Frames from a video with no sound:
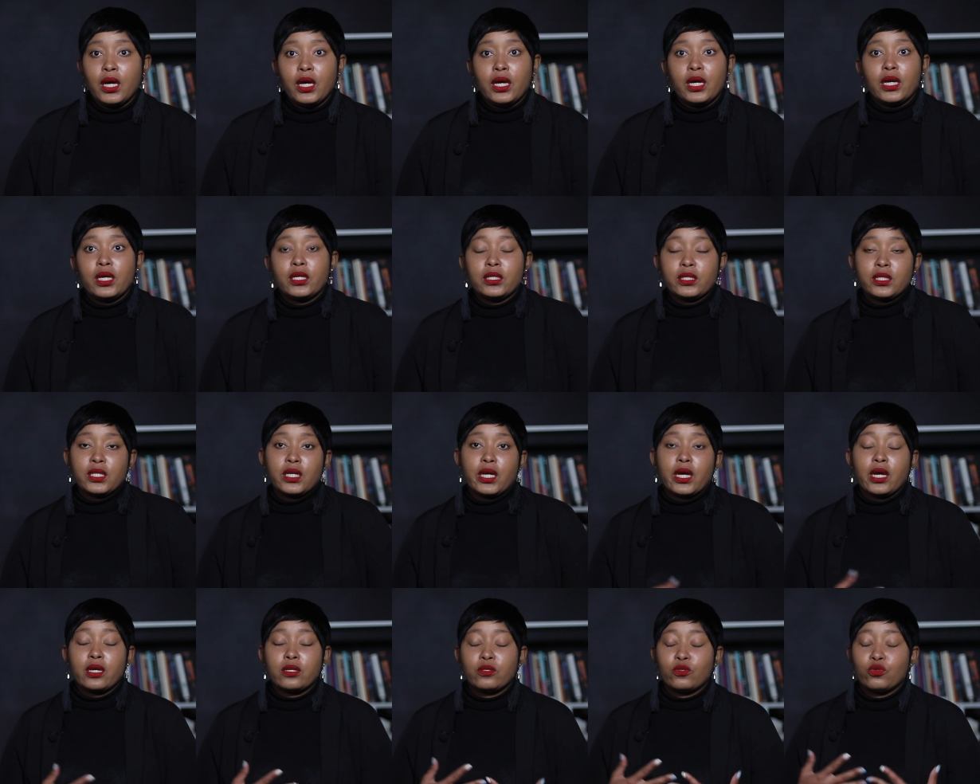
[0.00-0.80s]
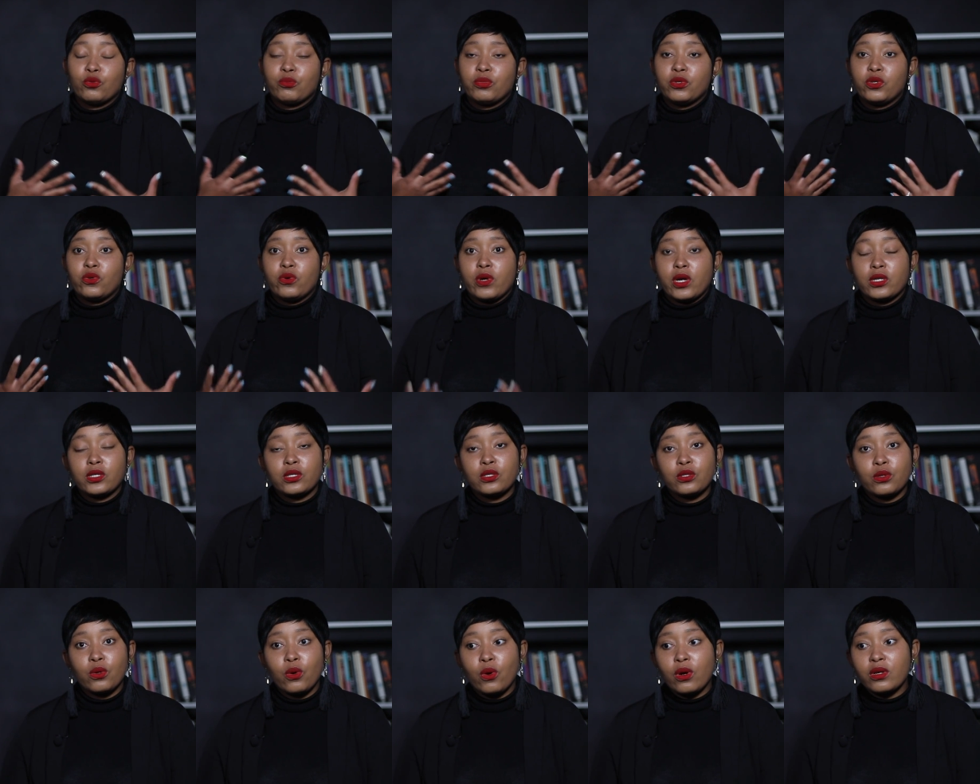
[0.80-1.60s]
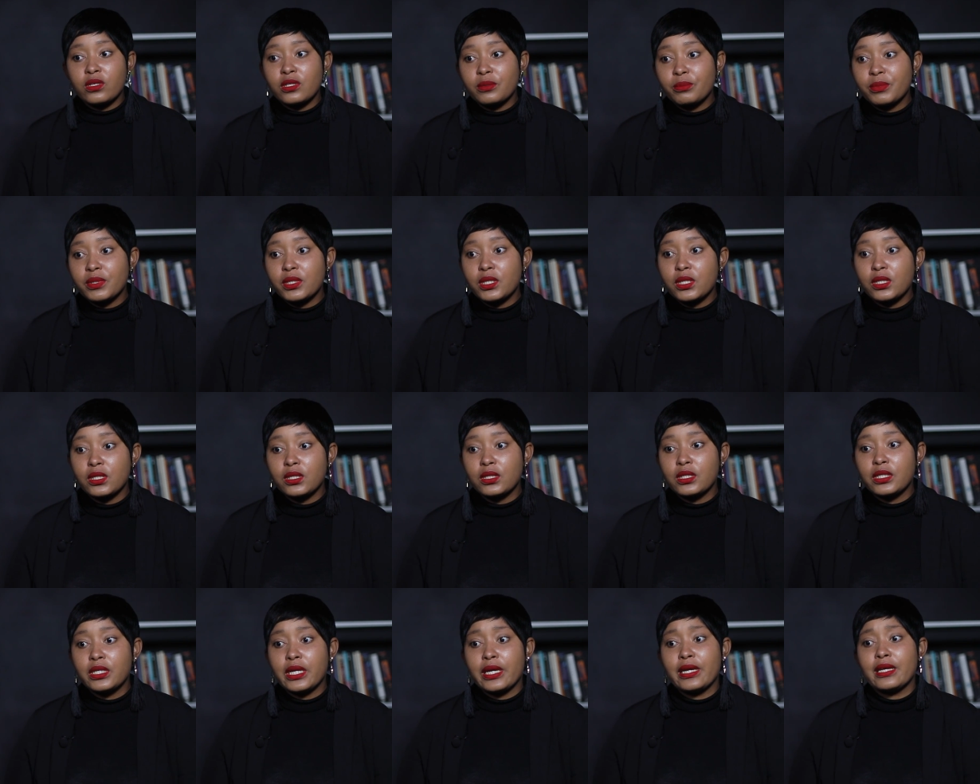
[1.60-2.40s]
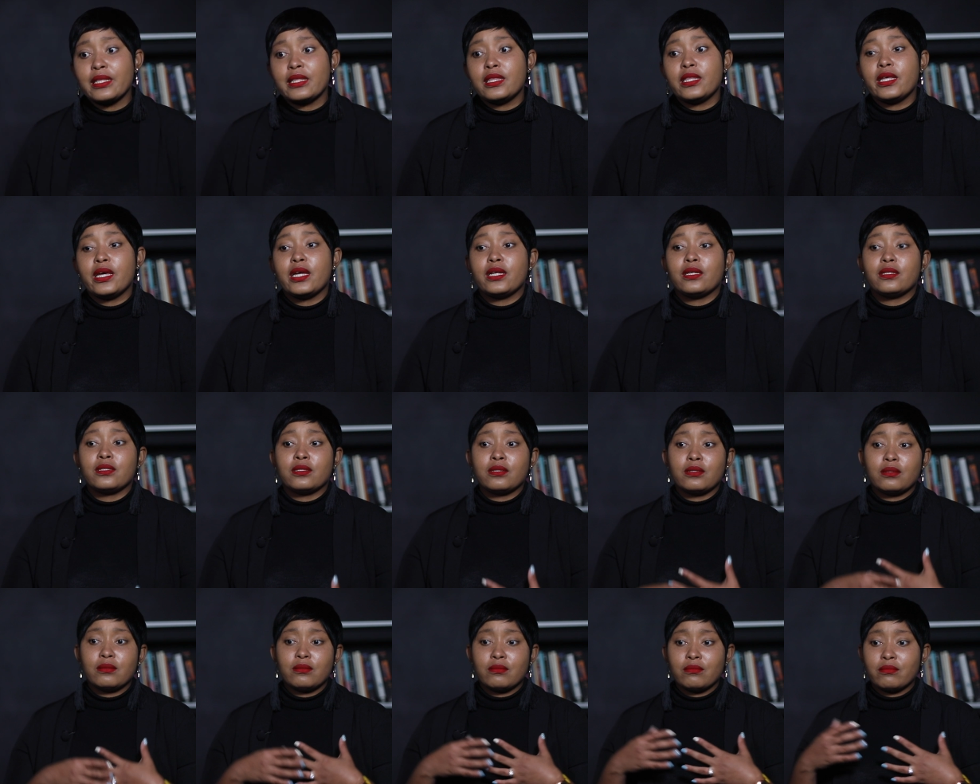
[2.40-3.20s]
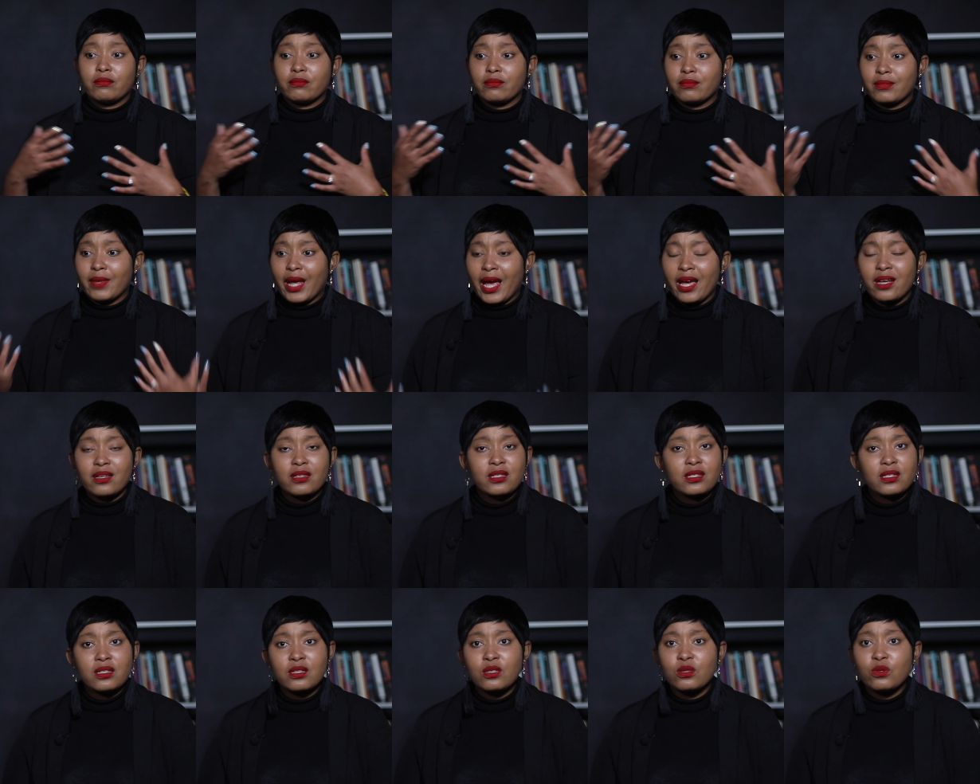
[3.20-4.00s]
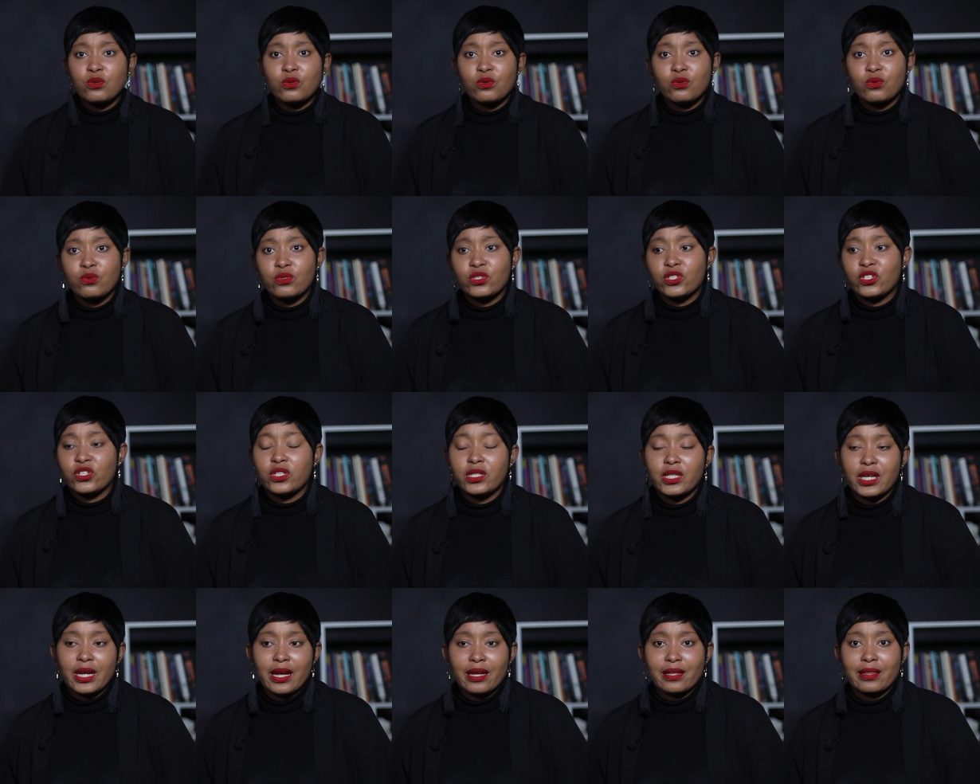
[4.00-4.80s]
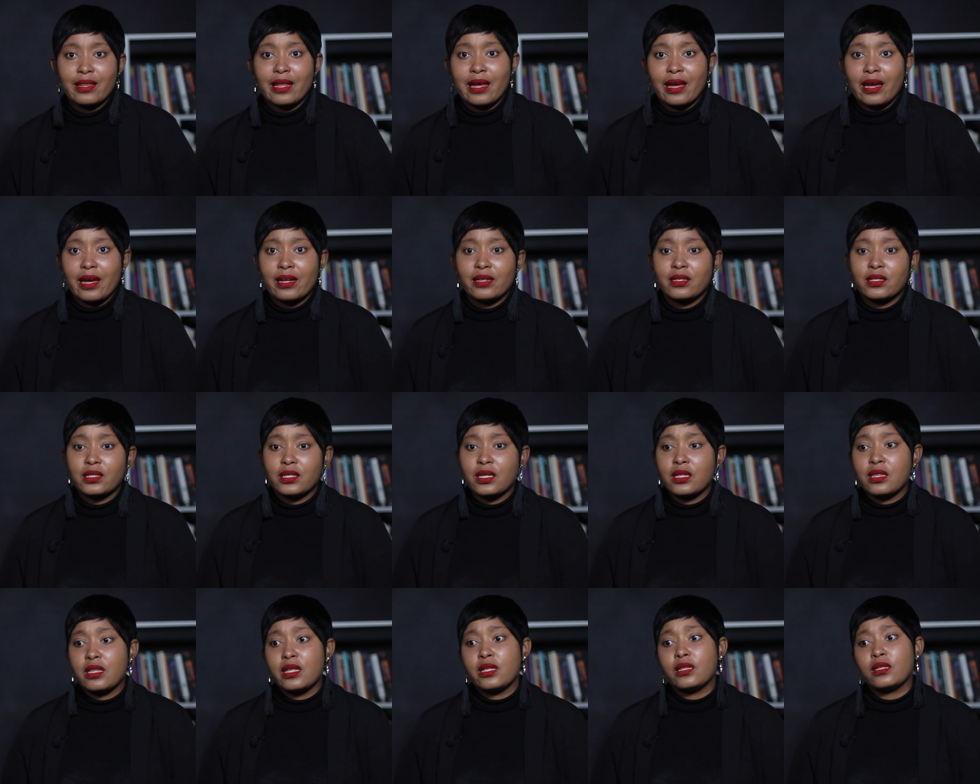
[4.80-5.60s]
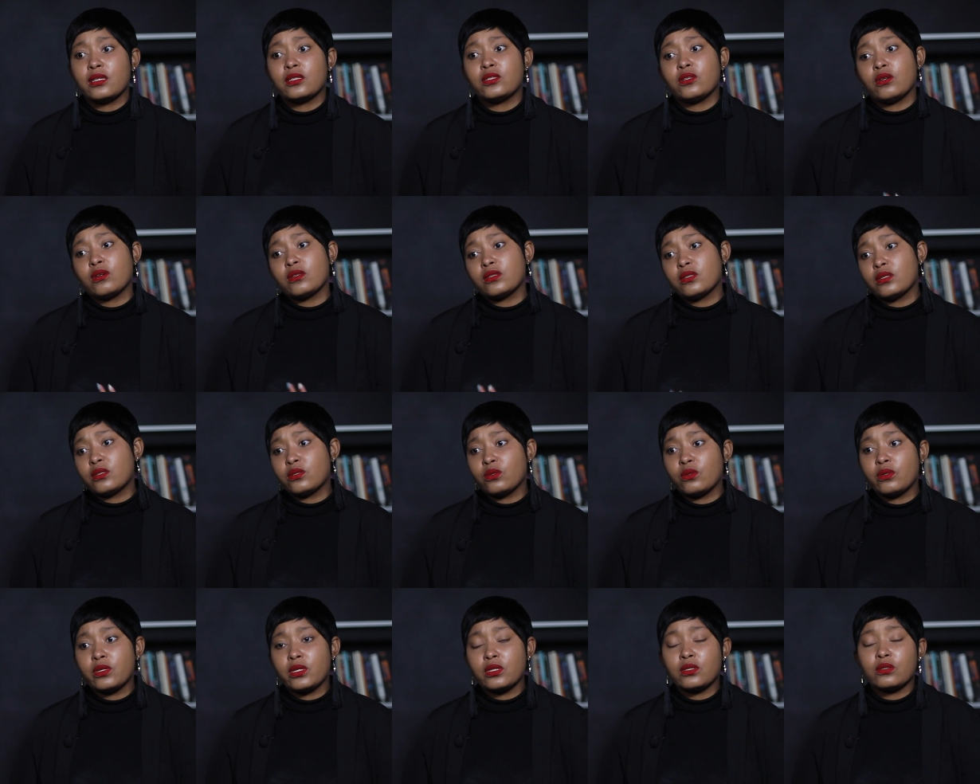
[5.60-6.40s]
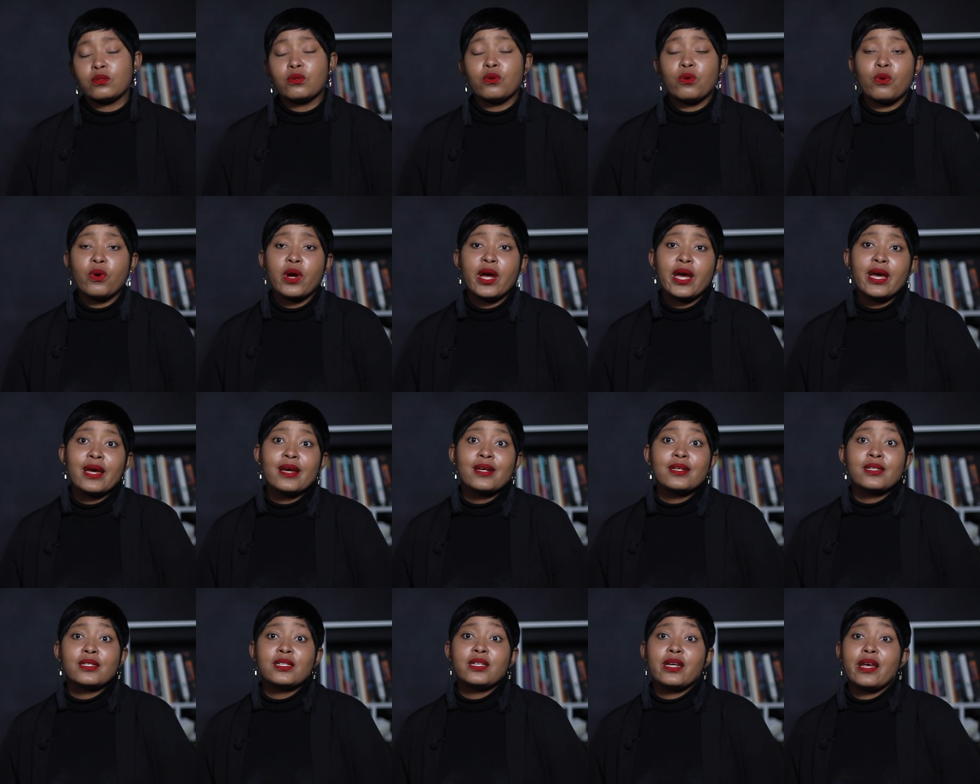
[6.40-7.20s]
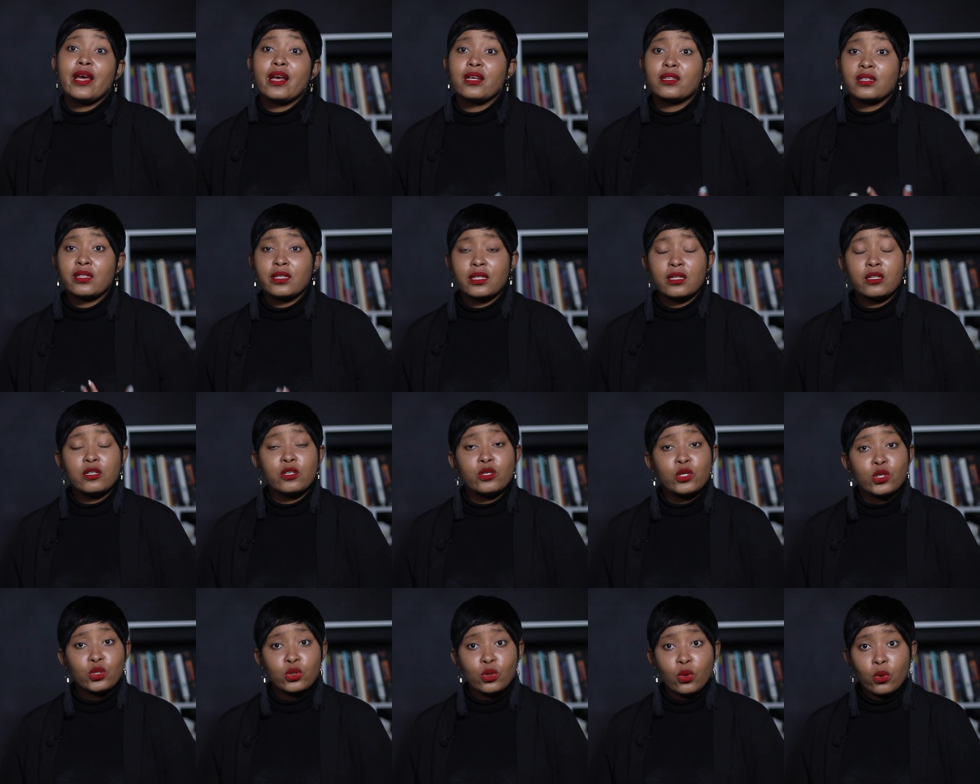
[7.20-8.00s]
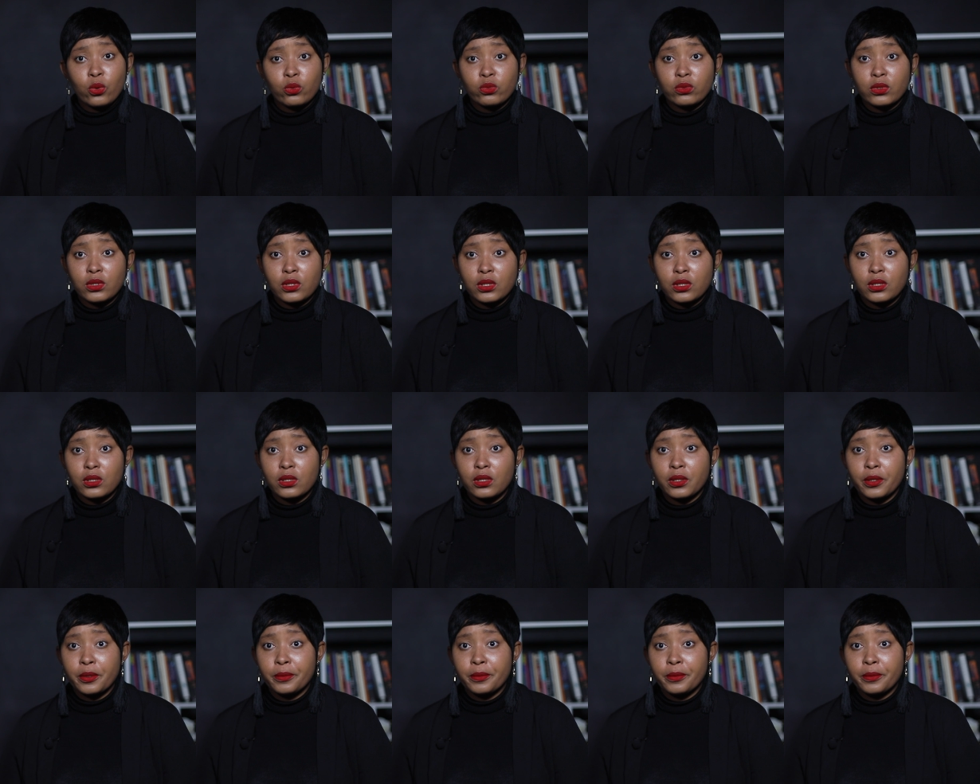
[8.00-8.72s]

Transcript: and she had to be rushed to hospital, and then I see you just like that. And then the doctor told us, no, she has kidney stones.